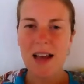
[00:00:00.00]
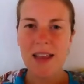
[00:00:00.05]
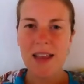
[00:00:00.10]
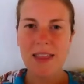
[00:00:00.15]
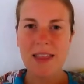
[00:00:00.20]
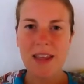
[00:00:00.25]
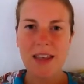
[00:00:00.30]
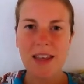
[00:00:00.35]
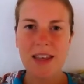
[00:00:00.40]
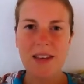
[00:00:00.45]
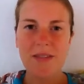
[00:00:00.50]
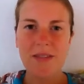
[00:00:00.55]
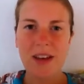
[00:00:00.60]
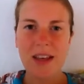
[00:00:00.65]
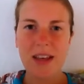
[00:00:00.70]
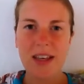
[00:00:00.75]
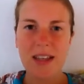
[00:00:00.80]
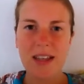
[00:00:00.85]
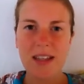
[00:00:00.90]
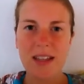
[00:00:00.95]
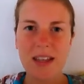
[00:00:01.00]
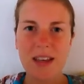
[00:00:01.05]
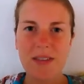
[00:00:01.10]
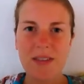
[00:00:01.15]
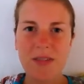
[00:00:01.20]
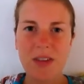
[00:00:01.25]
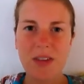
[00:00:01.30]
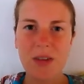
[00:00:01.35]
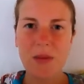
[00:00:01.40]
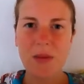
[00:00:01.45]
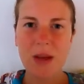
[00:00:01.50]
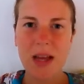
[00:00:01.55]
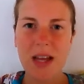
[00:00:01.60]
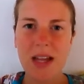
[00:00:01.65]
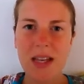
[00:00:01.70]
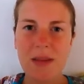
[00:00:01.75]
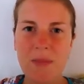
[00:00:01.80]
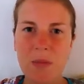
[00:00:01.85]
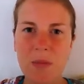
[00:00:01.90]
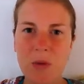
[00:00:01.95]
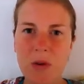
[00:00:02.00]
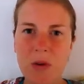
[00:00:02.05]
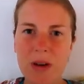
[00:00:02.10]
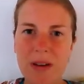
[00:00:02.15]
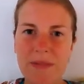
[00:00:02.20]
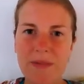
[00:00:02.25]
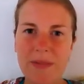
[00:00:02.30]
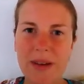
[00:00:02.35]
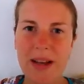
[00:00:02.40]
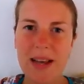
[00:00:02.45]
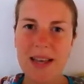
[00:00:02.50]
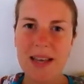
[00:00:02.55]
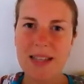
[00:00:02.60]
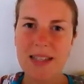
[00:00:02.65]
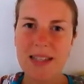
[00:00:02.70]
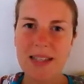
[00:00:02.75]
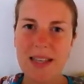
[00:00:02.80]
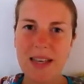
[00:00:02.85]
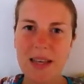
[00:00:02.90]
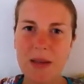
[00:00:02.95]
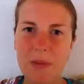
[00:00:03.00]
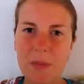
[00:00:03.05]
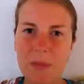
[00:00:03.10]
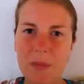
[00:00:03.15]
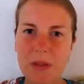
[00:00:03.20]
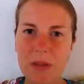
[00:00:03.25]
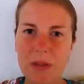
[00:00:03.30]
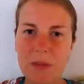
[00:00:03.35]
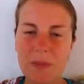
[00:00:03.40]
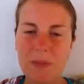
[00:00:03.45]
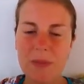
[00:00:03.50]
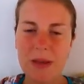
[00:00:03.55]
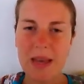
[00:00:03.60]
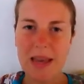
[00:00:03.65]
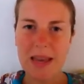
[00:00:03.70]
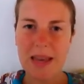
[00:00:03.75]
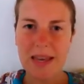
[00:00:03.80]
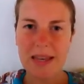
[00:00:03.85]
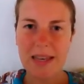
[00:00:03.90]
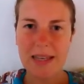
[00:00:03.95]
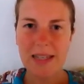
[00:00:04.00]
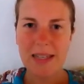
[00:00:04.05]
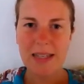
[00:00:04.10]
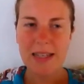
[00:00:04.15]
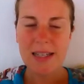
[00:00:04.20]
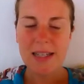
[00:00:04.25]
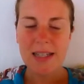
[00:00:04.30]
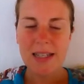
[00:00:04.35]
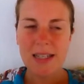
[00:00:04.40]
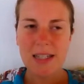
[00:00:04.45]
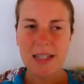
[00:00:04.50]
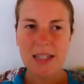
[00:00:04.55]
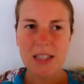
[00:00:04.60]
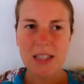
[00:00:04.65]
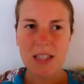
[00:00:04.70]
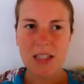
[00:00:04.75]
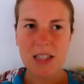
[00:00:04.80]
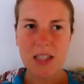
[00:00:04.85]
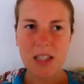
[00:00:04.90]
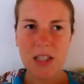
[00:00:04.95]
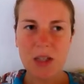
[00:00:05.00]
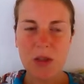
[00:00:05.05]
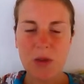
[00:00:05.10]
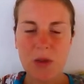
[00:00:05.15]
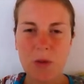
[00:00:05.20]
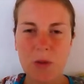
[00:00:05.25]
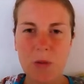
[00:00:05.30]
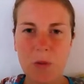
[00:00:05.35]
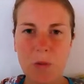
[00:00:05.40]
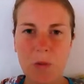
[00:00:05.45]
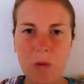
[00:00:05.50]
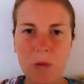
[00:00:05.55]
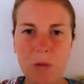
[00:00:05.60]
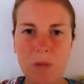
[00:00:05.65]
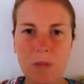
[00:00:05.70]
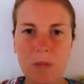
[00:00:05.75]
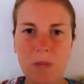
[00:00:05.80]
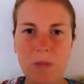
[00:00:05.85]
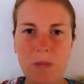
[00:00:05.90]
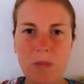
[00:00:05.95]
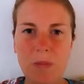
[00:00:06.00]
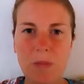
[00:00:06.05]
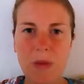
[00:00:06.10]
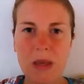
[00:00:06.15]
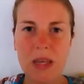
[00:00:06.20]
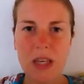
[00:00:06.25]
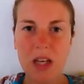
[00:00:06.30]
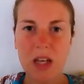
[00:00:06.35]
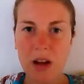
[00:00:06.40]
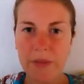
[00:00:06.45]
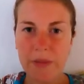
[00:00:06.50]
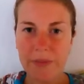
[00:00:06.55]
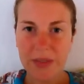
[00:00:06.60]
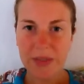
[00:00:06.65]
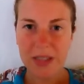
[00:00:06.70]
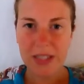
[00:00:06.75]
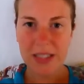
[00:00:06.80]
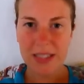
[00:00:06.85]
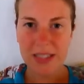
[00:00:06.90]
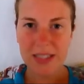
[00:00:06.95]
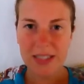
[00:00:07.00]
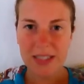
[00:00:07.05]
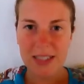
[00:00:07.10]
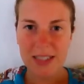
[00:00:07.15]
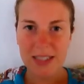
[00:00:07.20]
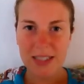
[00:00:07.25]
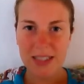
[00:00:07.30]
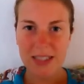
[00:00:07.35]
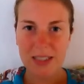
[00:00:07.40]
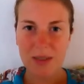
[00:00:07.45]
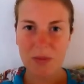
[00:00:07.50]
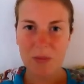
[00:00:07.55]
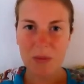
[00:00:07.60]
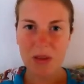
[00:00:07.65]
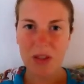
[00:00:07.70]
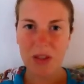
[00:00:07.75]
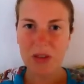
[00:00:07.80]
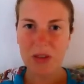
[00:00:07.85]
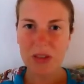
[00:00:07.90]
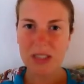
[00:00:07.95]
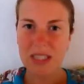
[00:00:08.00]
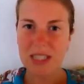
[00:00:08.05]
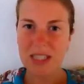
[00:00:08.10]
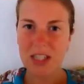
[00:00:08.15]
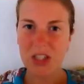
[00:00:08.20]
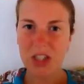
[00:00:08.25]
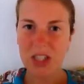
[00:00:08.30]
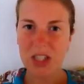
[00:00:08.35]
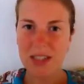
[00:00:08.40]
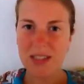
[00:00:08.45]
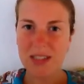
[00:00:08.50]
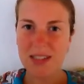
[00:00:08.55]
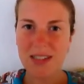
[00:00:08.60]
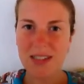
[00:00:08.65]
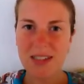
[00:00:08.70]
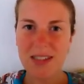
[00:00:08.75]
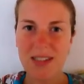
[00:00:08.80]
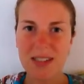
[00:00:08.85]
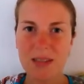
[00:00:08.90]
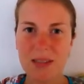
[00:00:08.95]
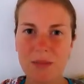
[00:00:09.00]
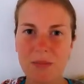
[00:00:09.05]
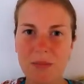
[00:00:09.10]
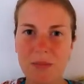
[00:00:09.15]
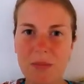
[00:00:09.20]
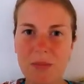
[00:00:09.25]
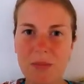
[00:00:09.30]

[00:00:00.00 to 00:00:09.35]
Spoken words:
I think if I can give you any more advice, it would be to be confident with your decisions.